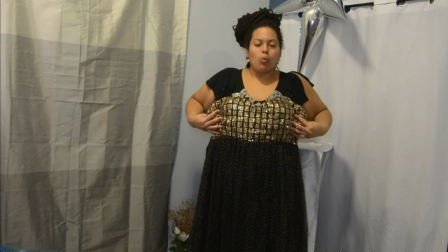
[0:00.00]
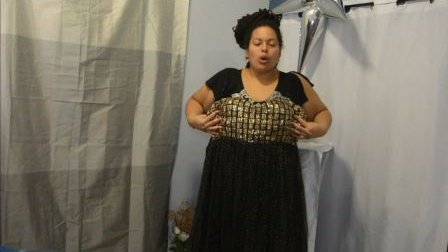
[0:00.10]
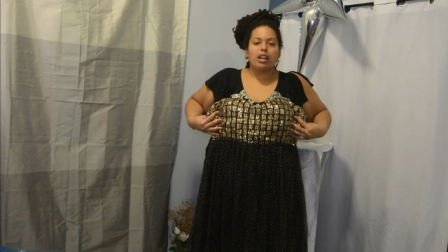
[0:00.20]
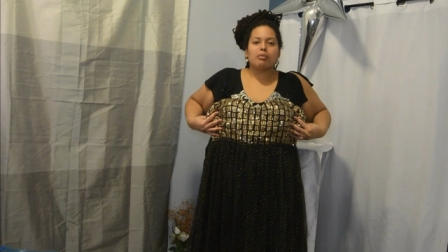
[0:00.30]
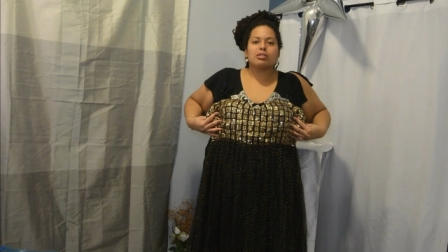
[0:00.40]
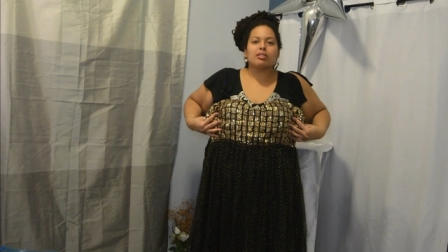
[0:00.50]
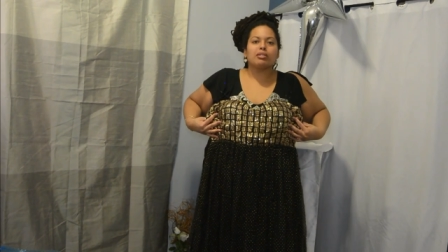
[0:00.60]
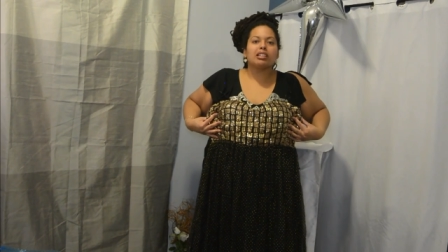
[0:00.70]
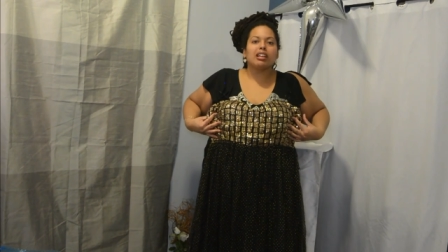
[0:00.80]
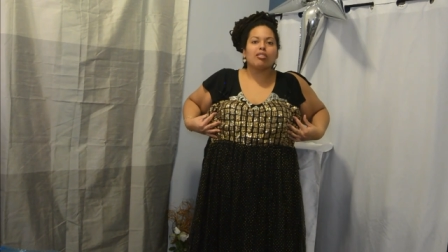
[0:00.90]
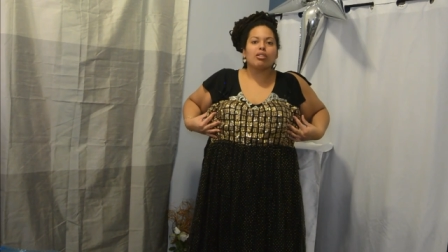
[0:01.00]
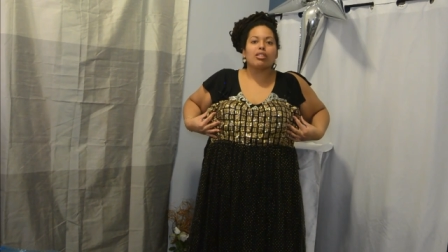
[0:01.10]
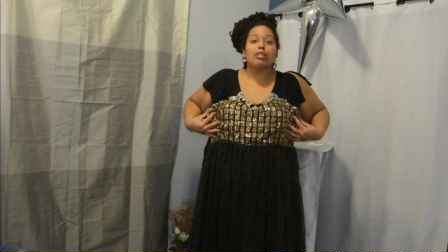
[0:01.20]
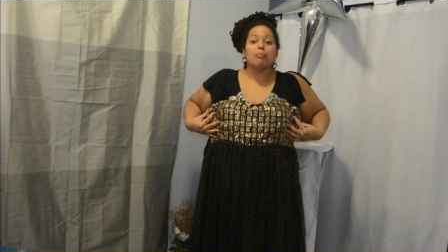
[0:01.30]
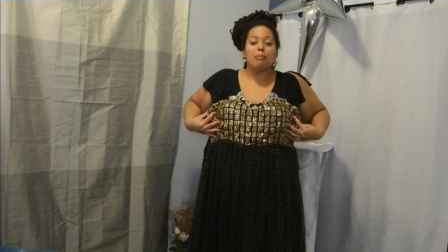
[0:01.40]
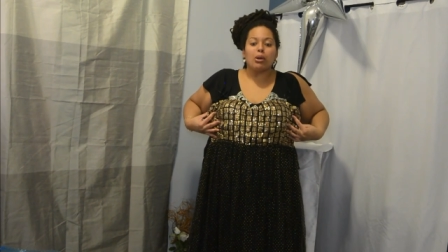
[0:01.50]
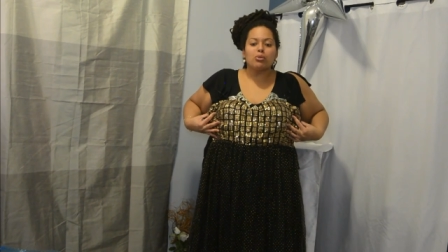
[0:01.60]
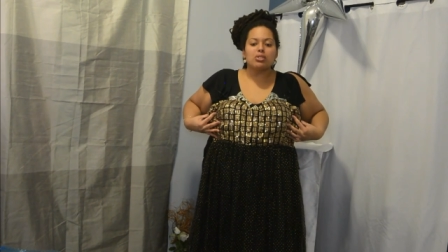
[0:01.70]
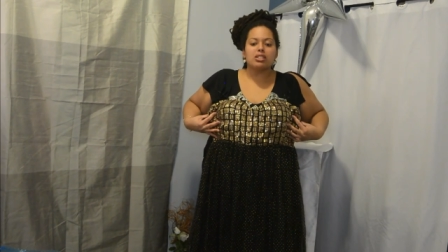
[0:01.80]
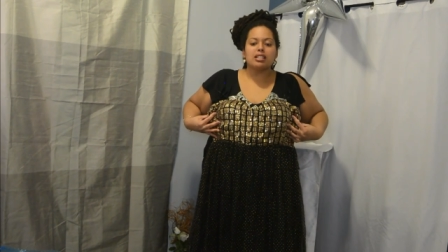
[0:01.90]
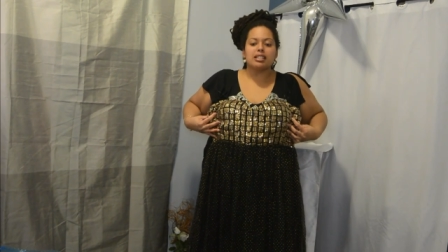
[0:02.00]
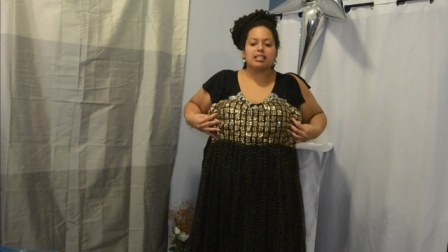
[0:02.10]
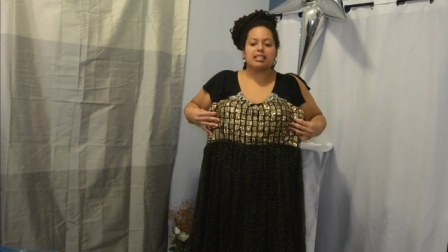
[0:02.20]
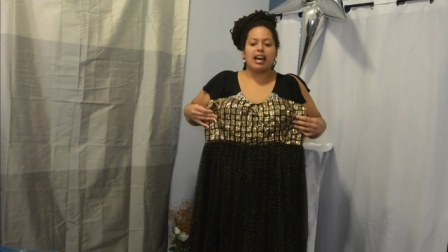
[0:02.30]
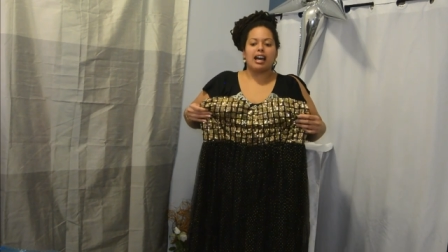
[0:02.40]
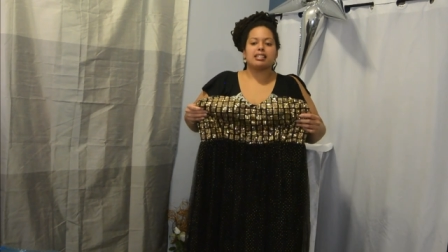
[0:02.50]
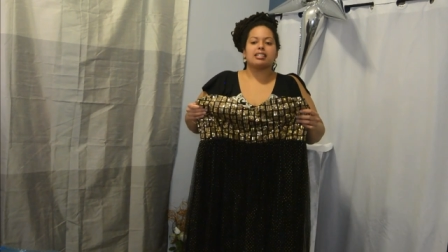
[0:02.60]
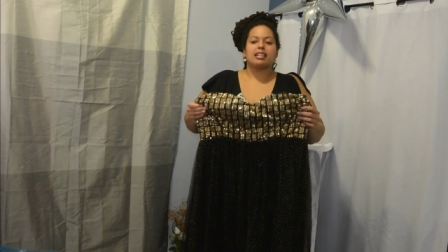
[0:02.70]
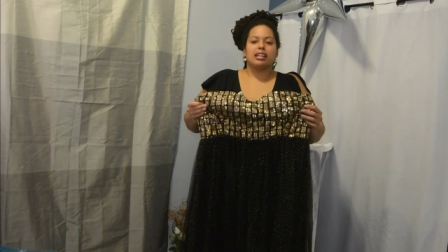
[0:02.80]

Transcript: what I'm so in love with the most is that